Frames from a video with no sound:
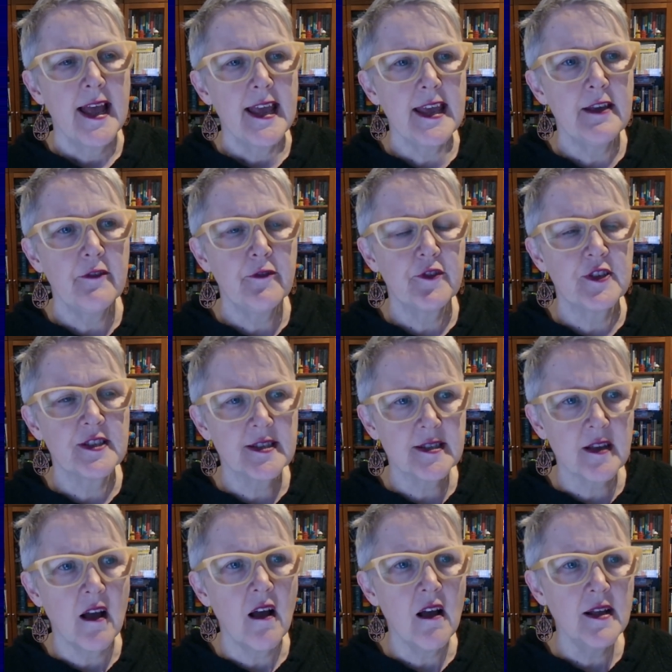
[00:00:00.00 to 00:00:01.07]
if the
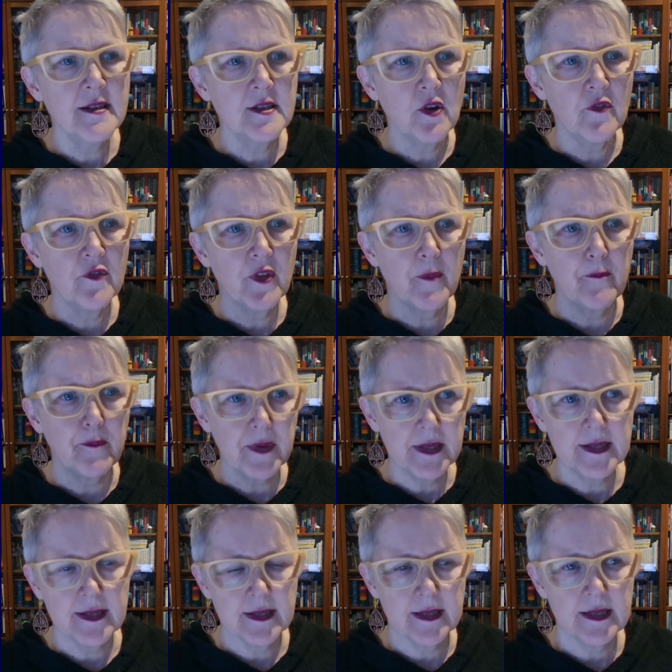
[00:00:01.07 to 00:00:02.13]
size of the
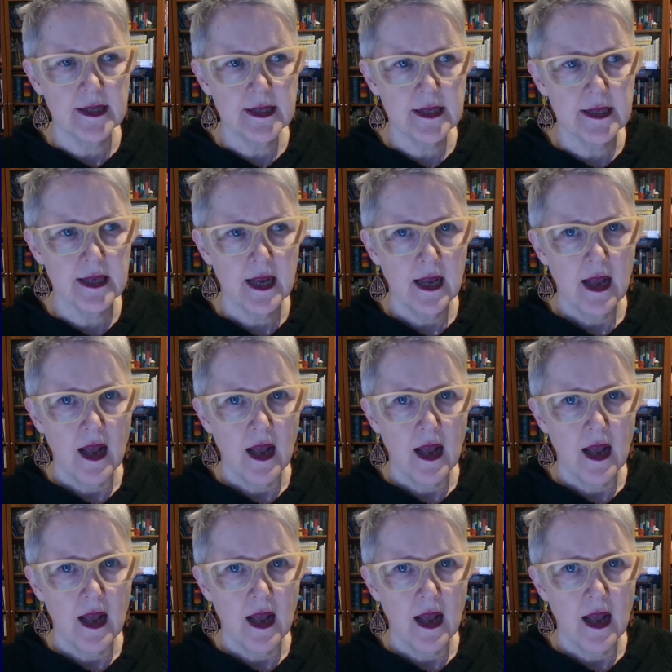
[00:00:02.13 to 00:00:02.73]
business